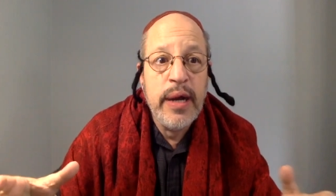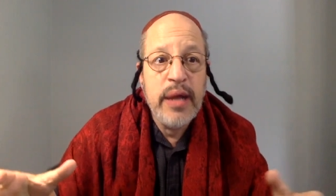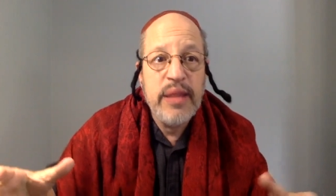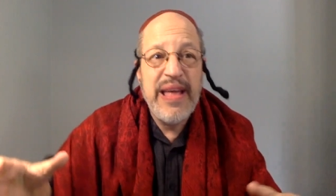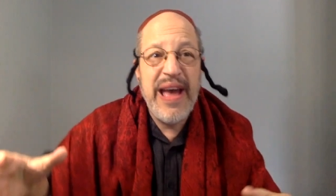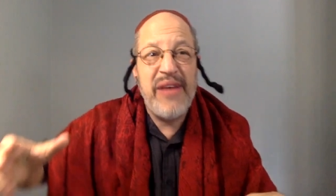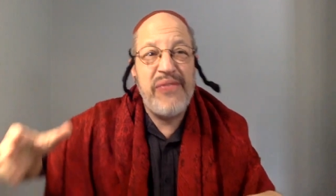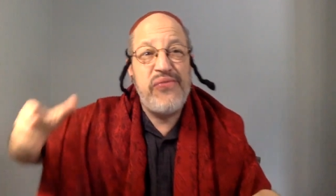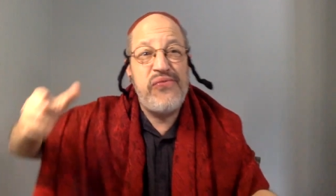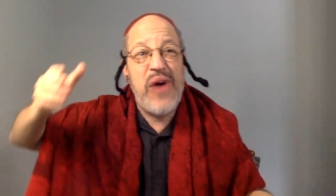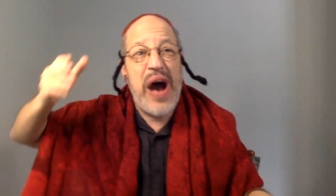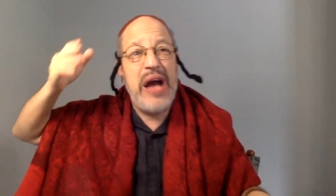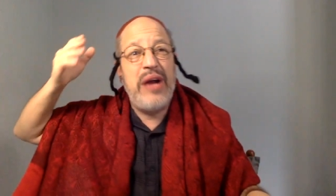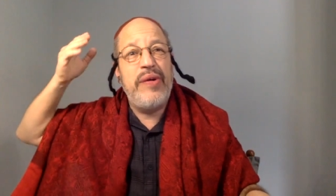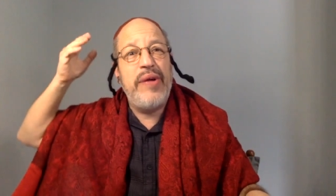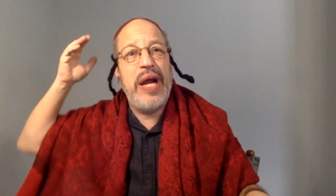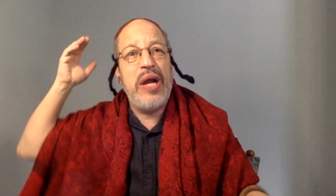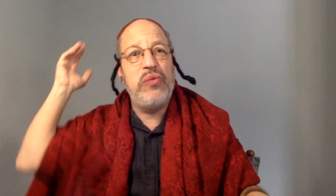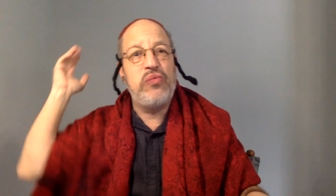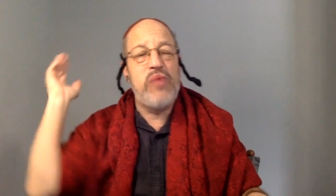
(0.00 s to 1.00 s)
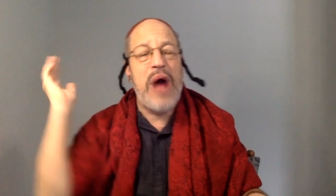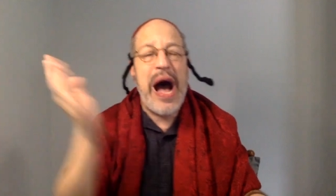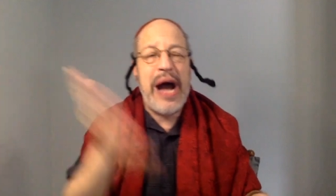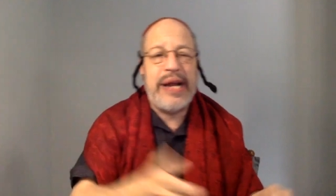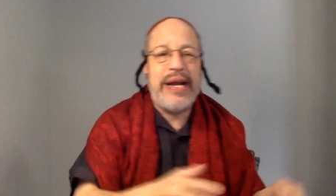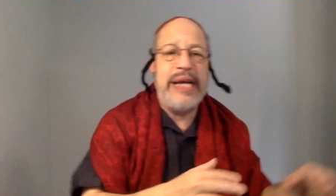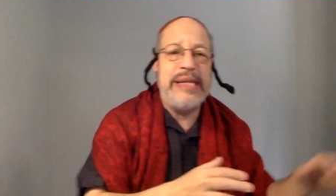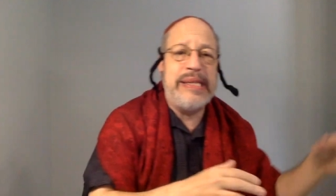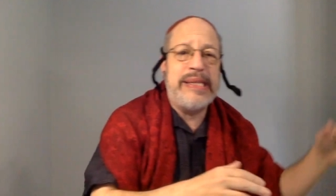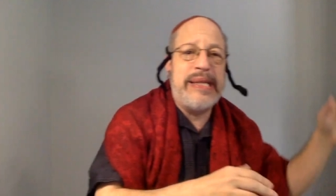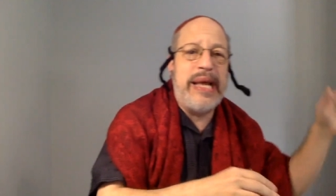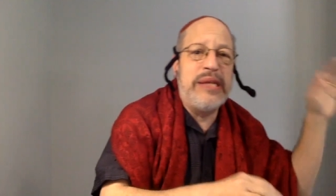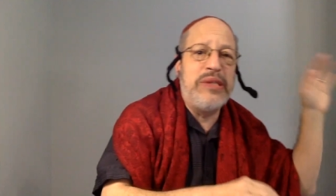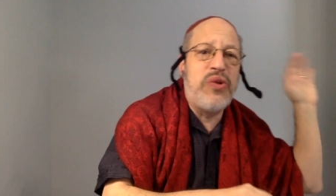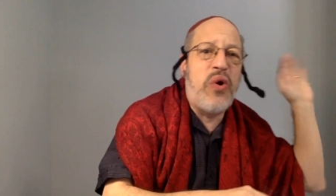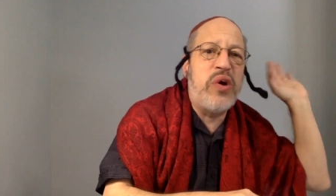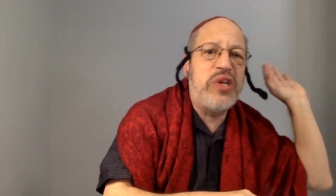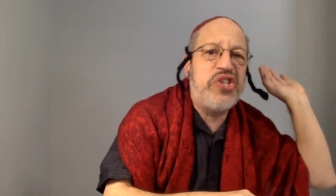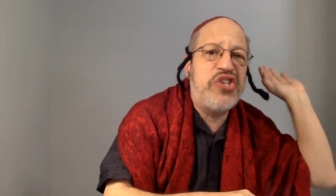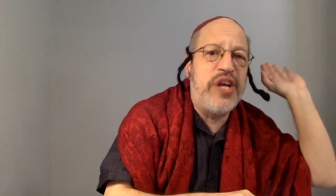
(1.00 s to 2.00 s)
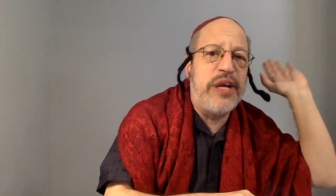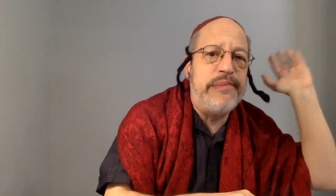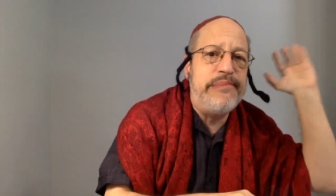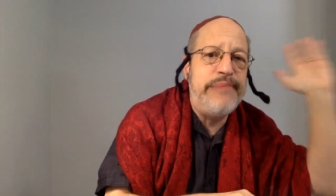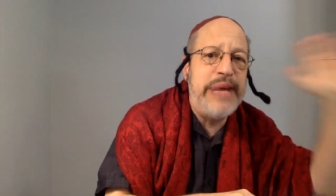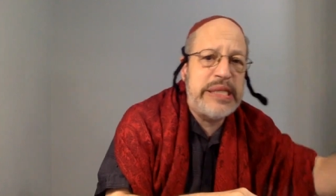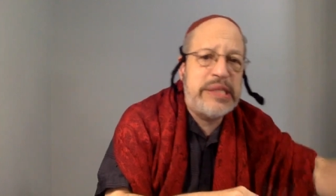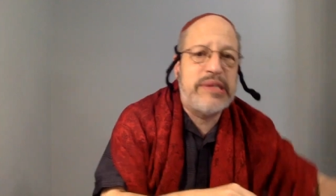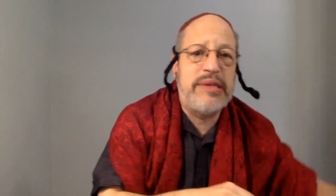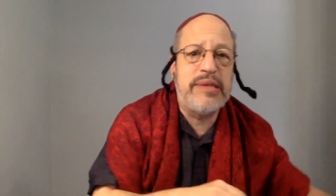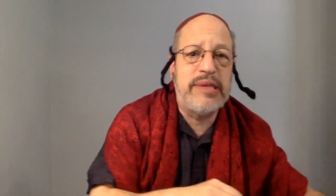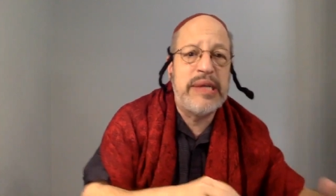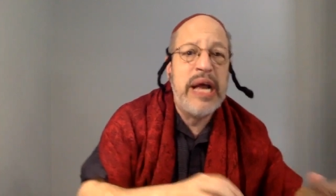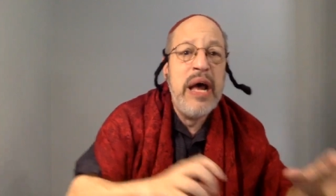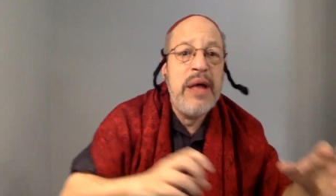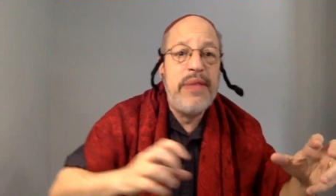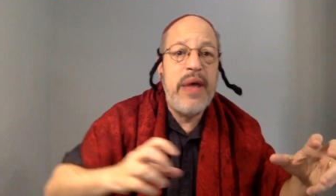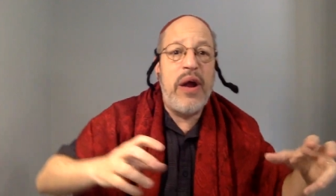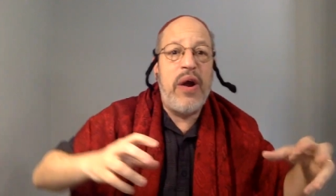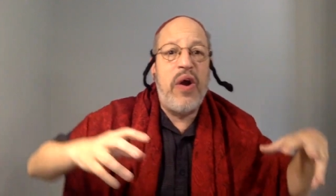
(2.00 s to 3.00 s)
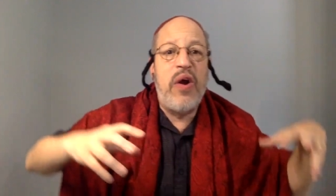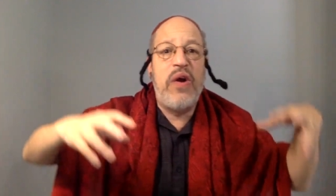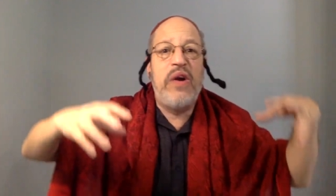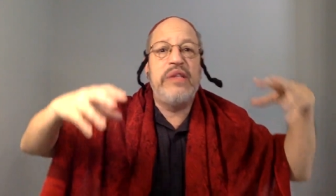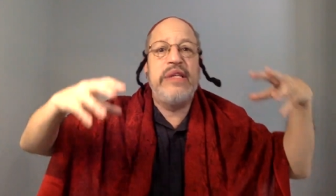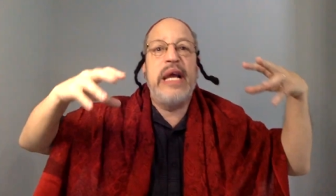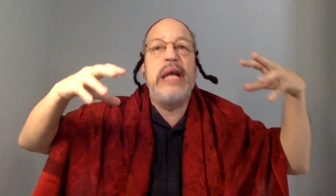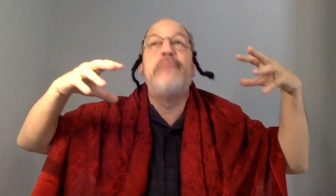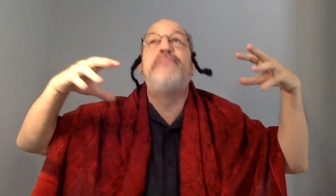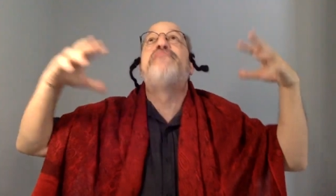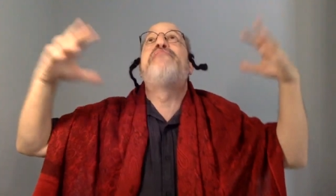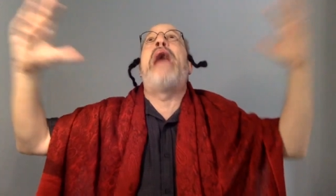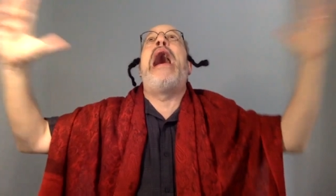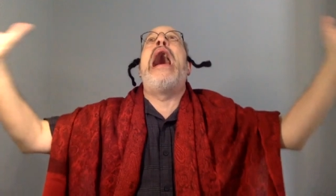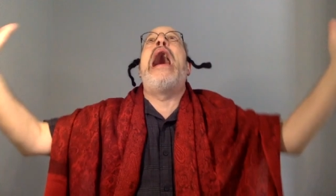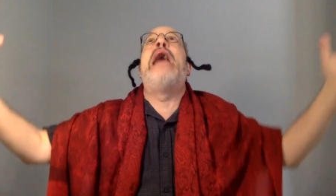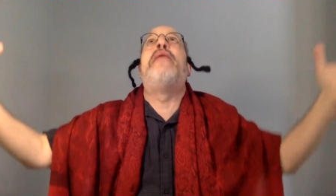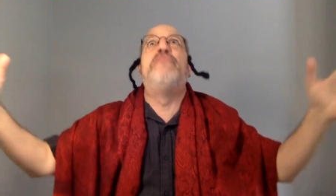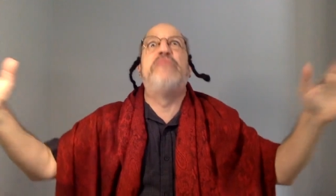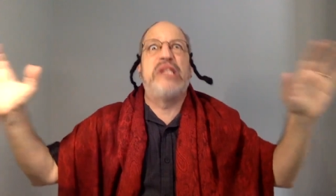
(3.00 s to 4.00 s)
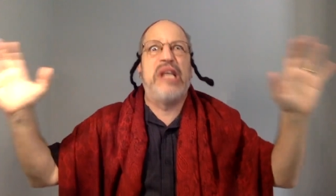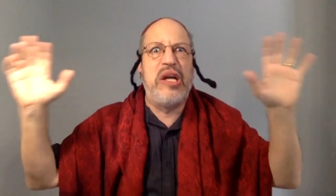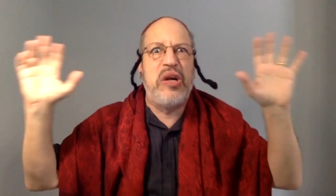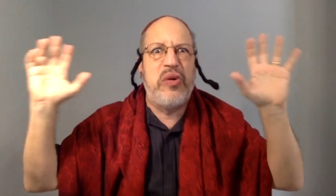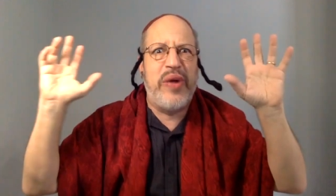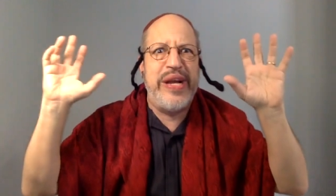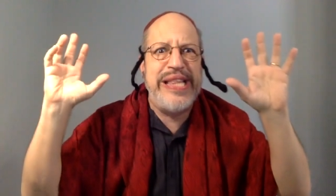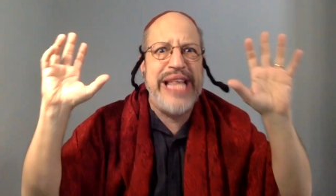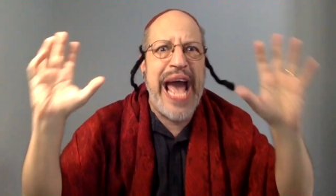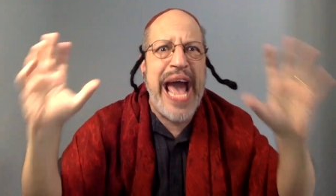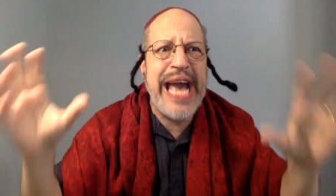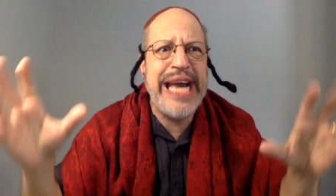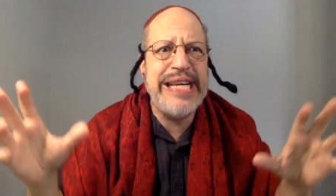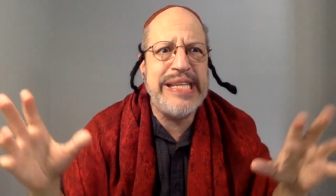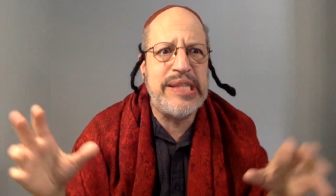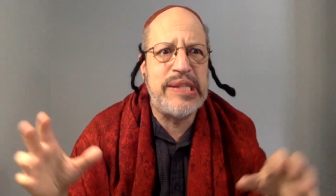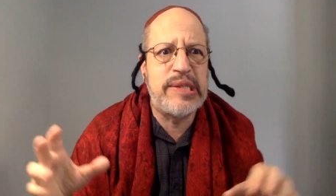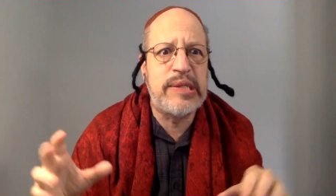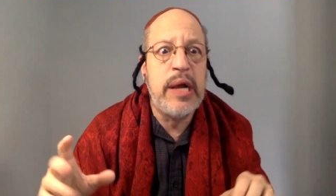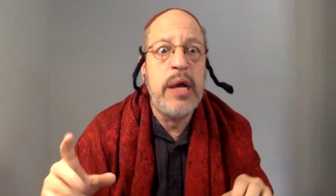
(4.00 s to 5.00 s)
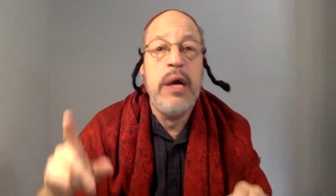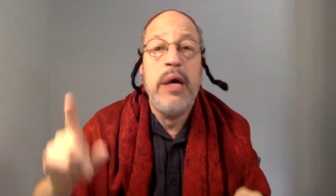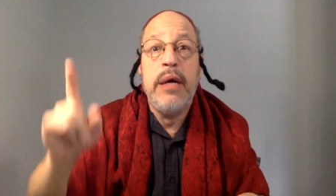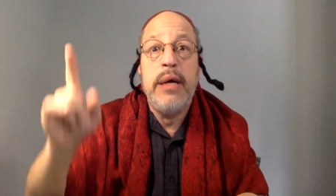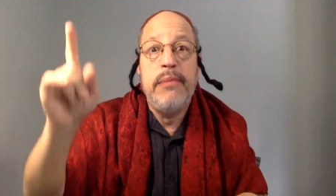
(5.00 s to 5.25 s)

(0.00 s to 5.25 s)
They're firing rockets, they're launching missiles, they're hurling bombs and grenades.